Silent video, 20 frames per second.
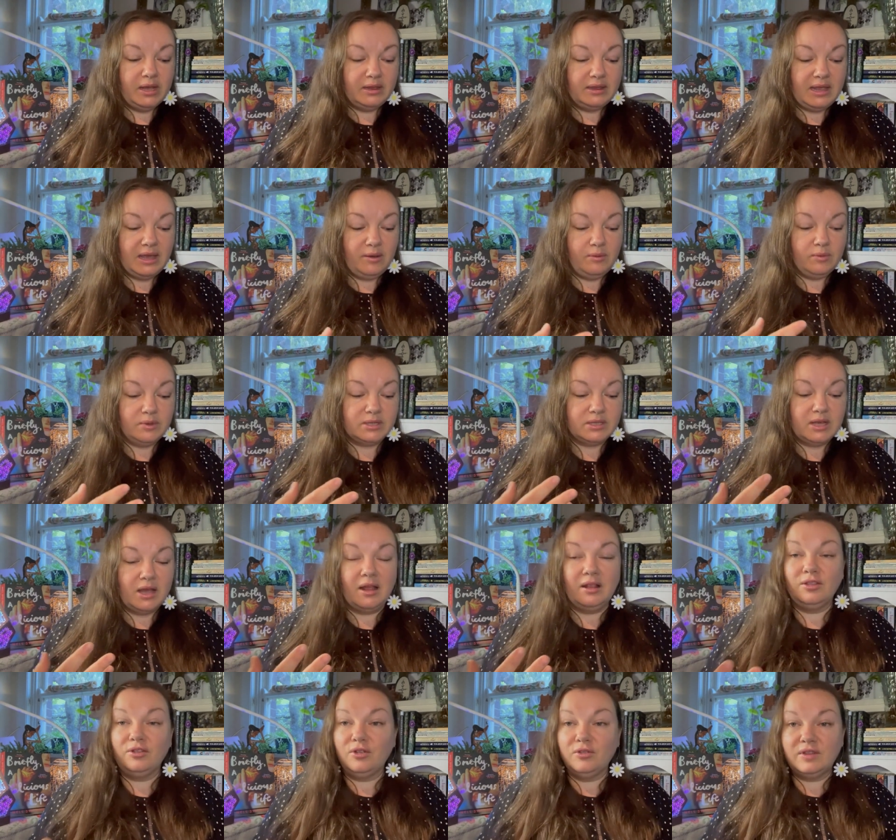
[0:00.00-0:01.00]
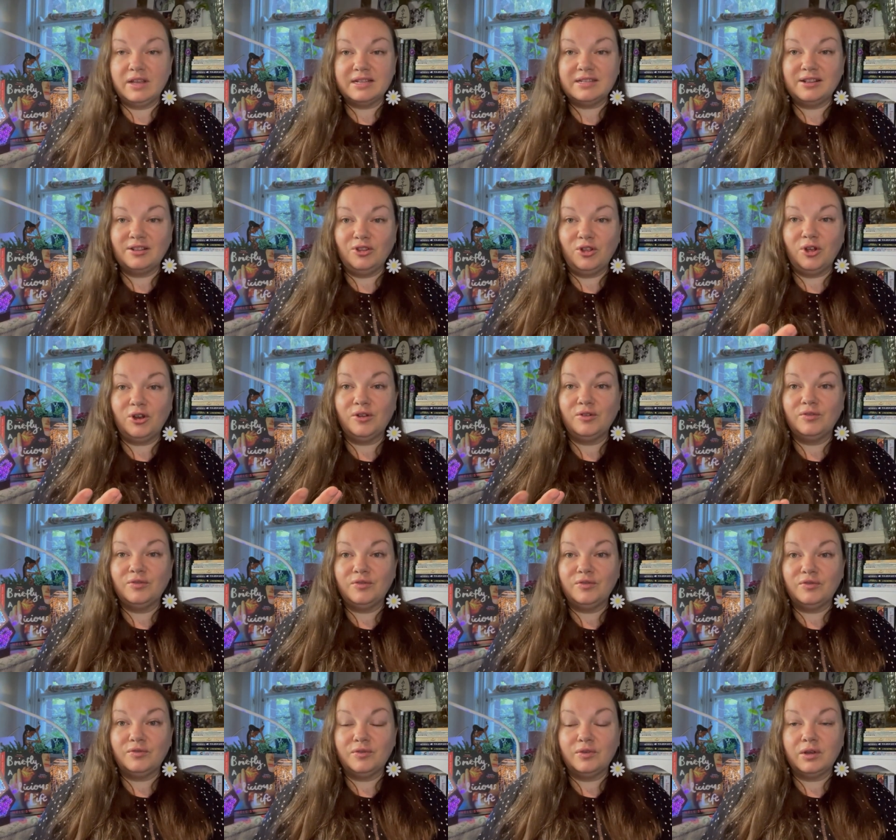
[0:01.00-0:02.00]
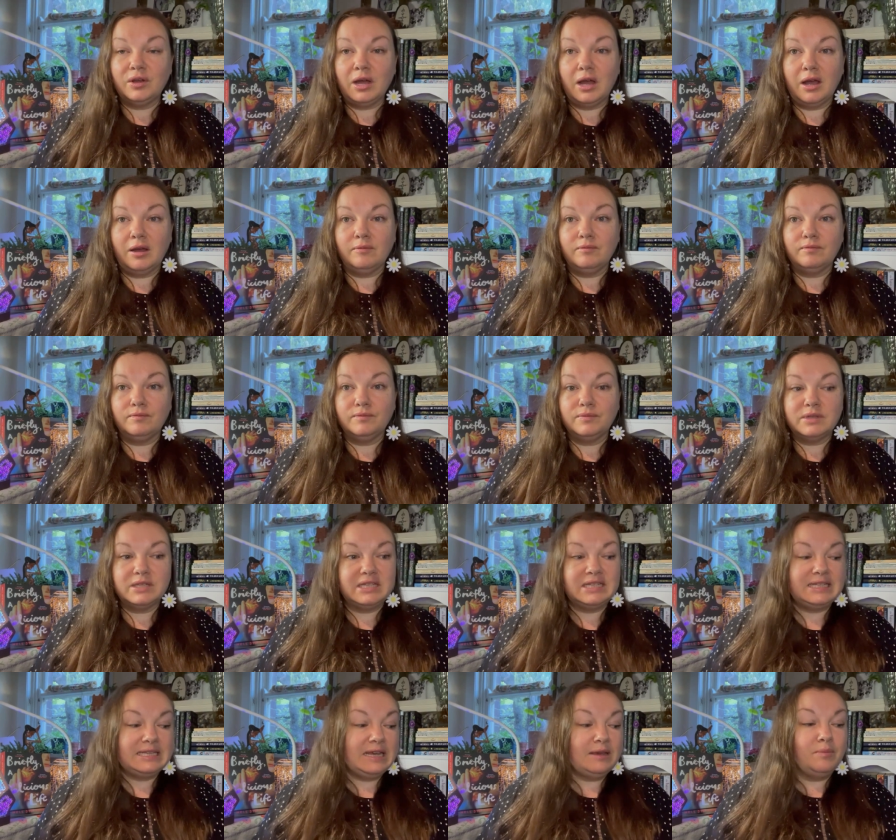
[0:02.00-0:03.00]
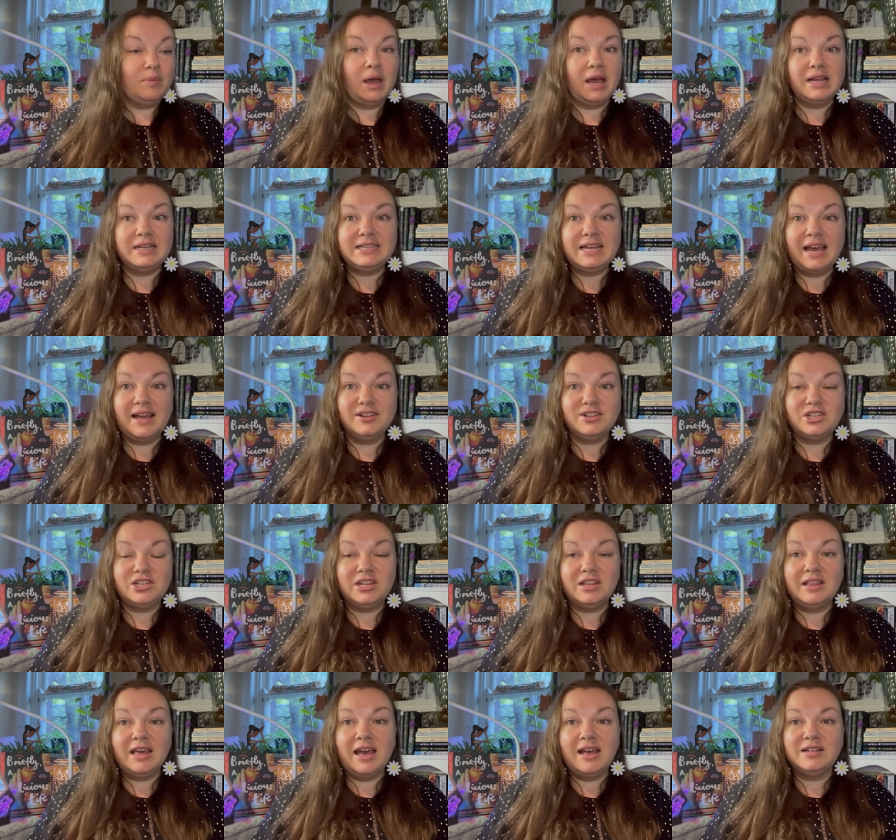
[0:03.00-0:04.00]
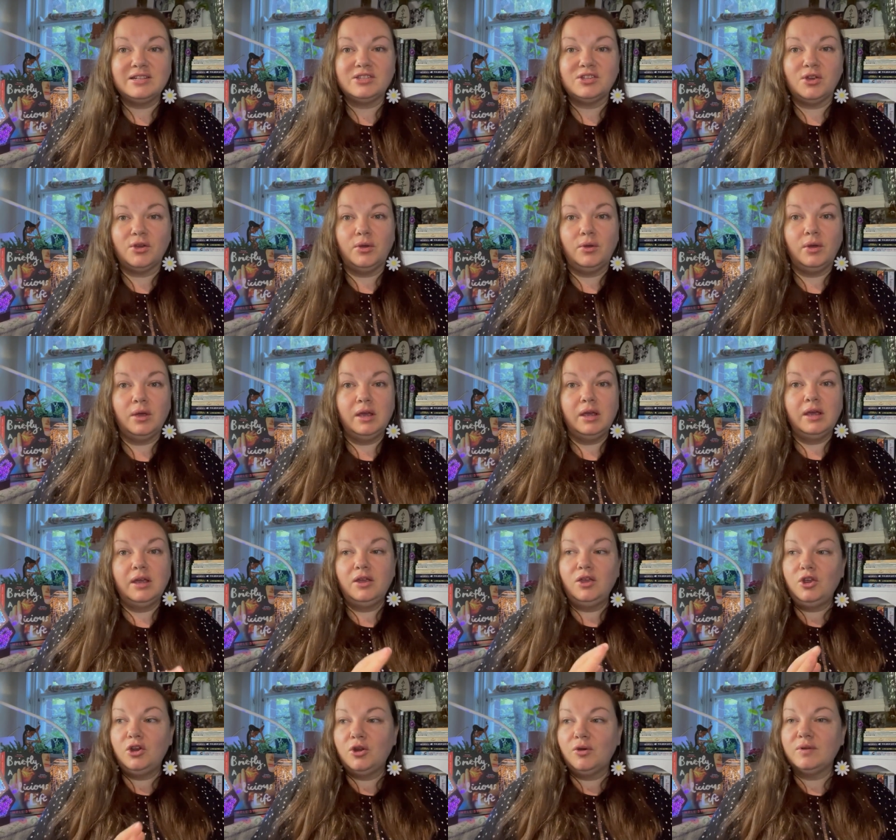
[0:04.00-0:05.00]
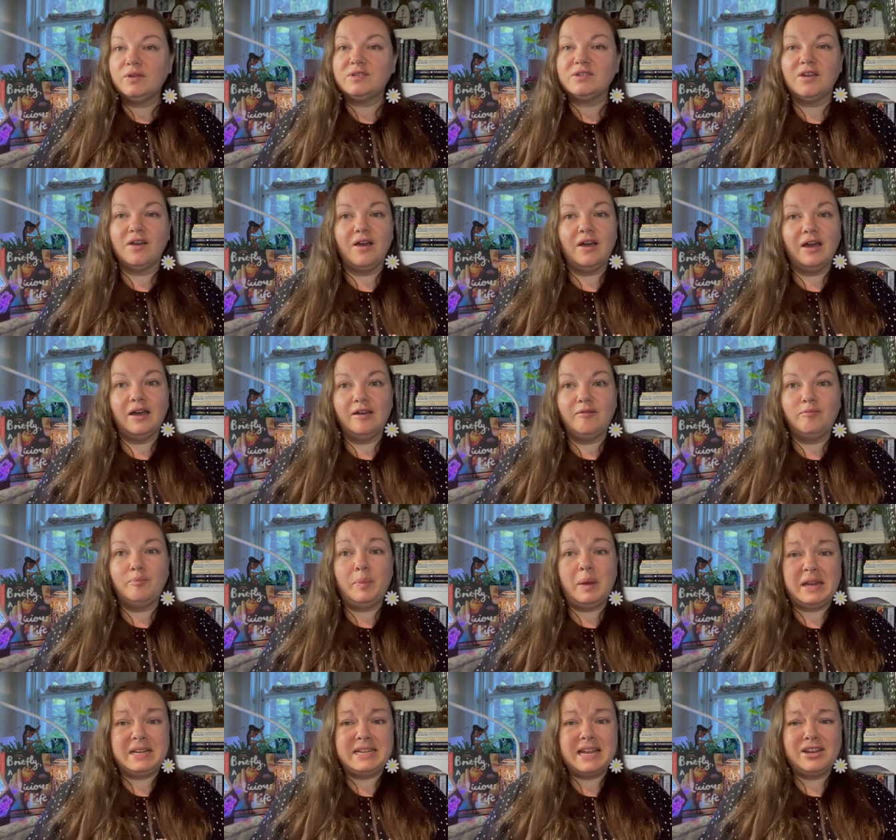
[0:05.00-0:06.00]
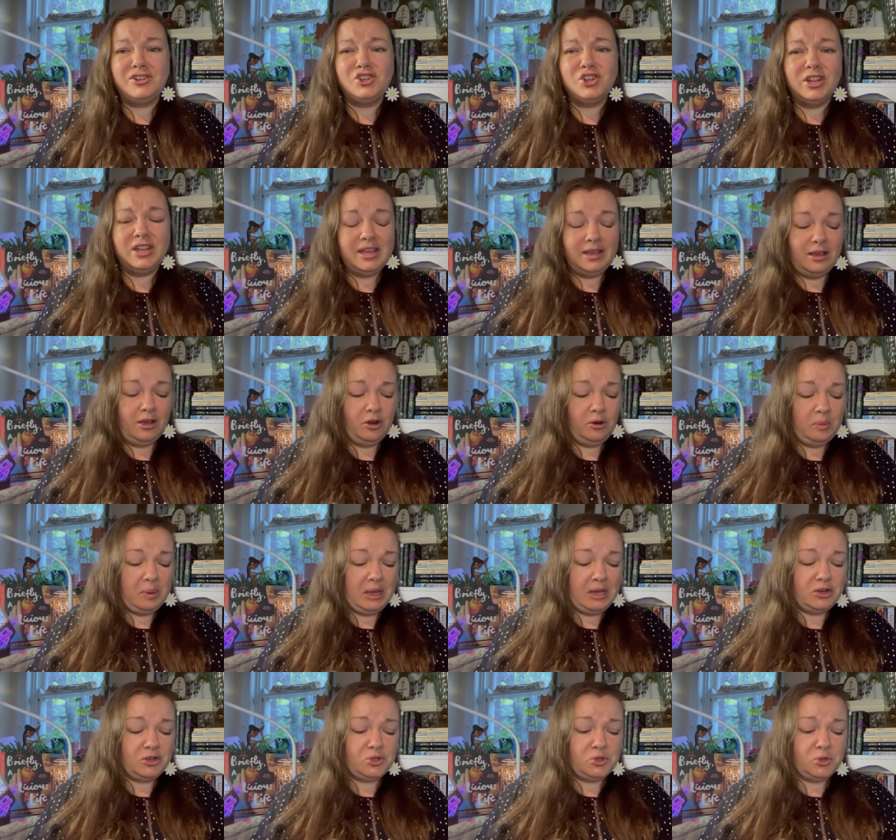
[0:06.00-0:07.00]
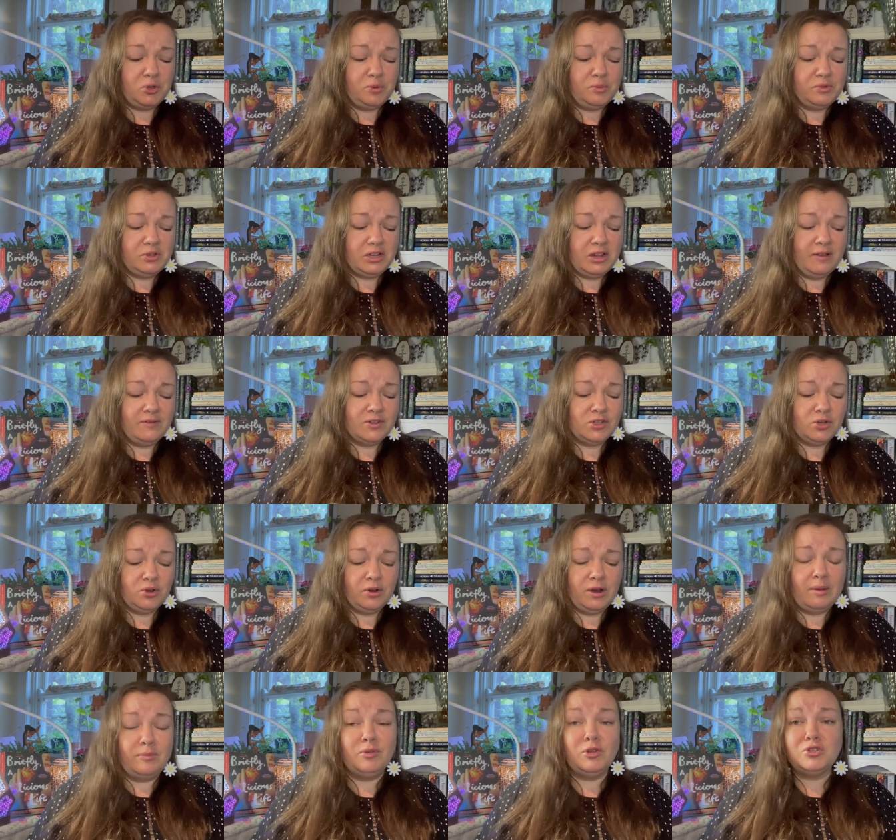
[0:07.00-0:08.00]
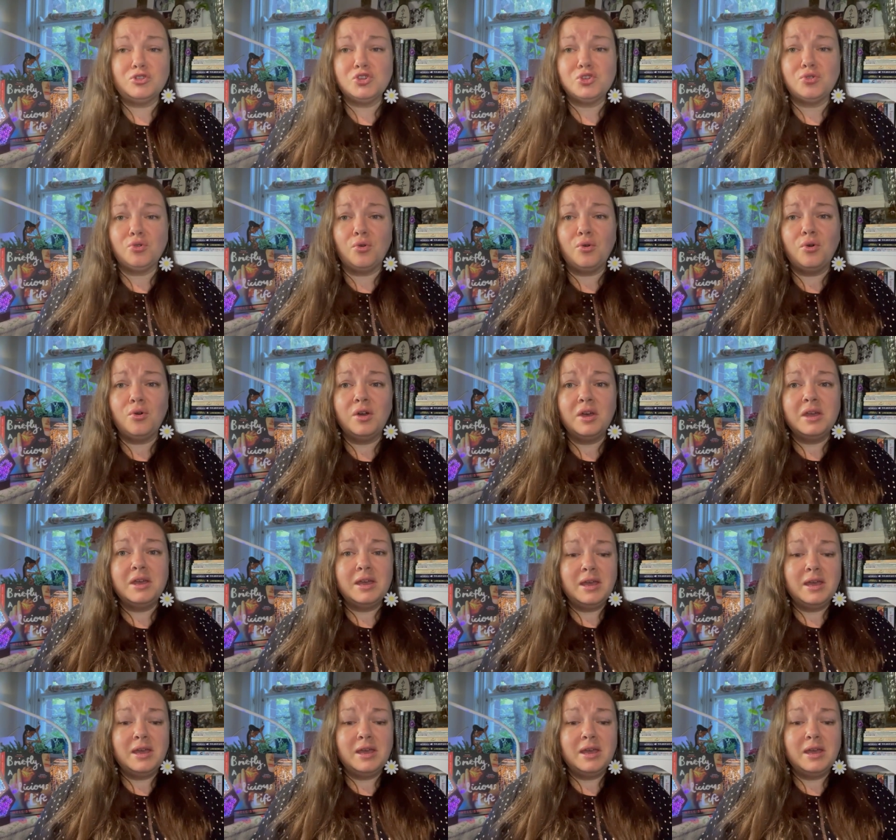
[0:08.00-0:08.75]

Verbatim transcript: there was a lot, there's a lot of um, stigma attached to that. So, you know, it's uh, potentially going to be a doomed love story. I'm not sure.